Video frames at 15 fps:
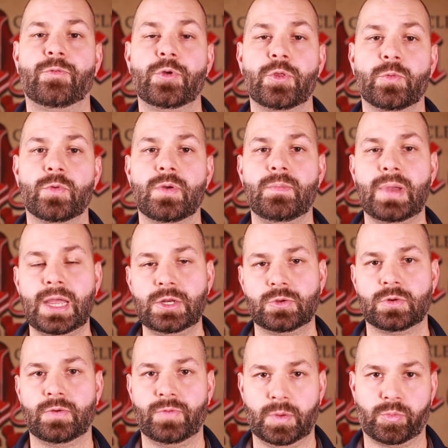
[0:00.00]
for the
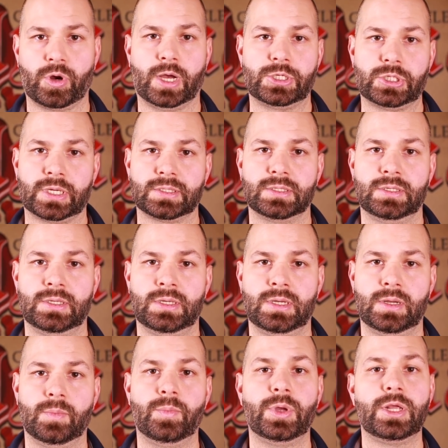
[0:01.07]
remainder of the project,
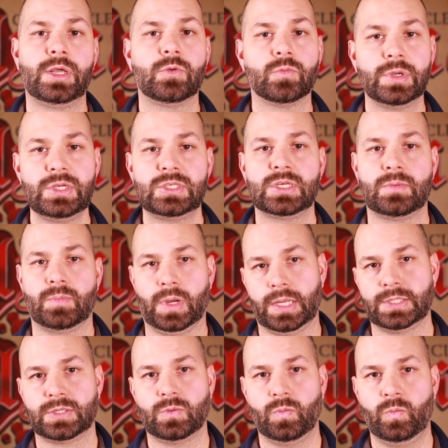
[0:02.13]
but in recent
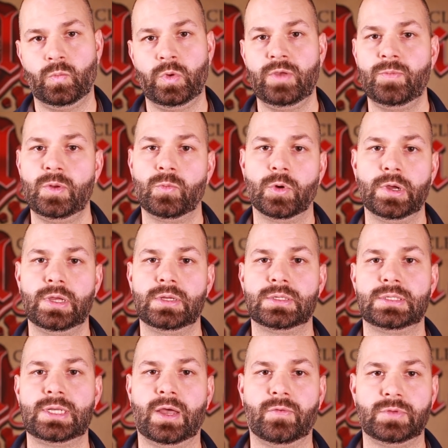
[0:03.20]
months, we've been working to
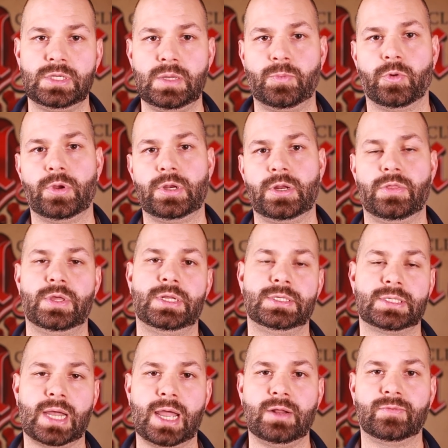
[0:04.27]
delve deeper into the
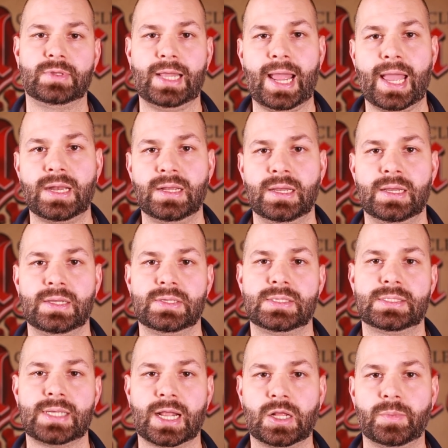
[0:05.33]
design of land,
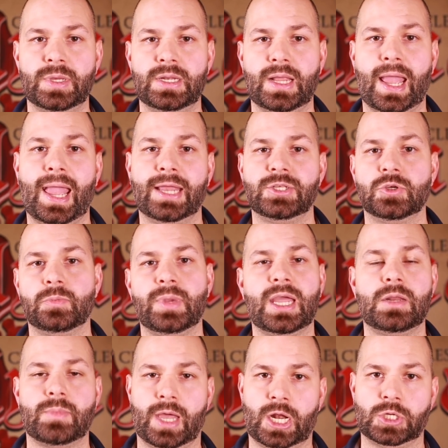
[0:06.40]
settlement, and
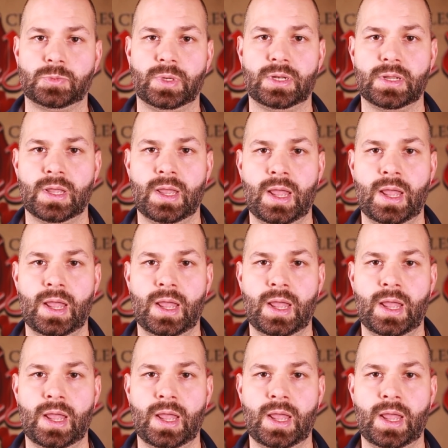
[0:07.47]
domain management,